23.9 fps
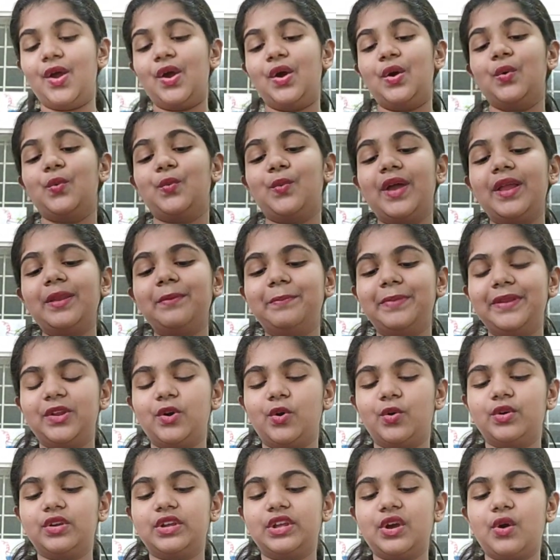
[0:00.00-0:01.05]
When
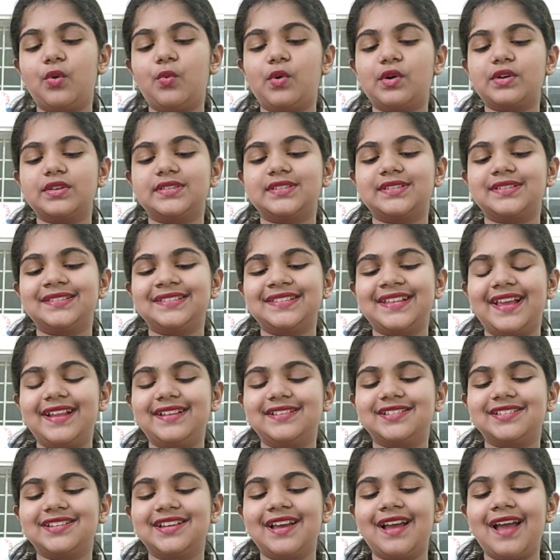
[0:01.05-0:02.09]
Pinocchio was let
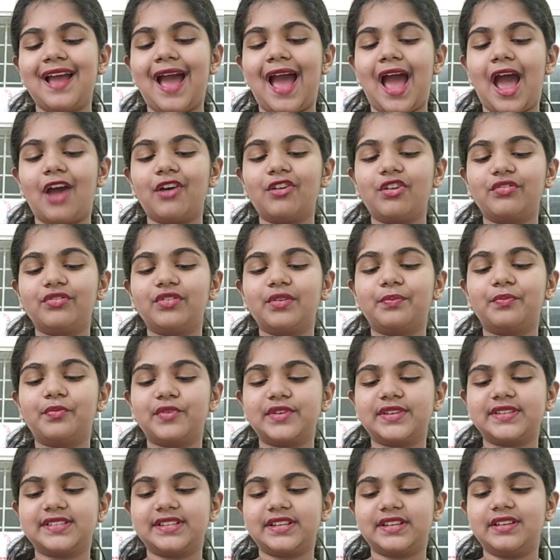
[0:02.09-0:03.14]
out of the
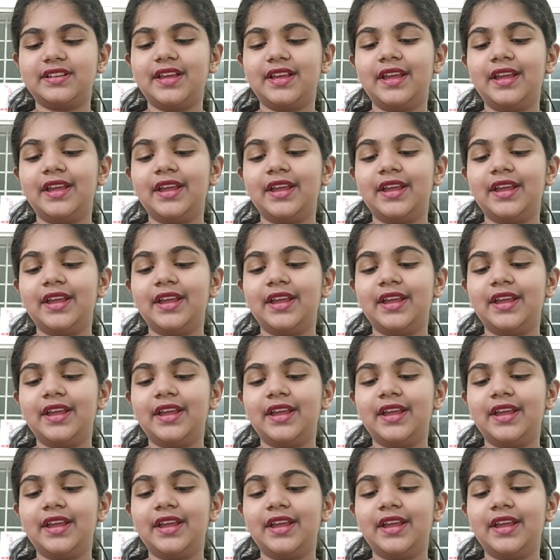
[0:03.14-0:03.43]
prison,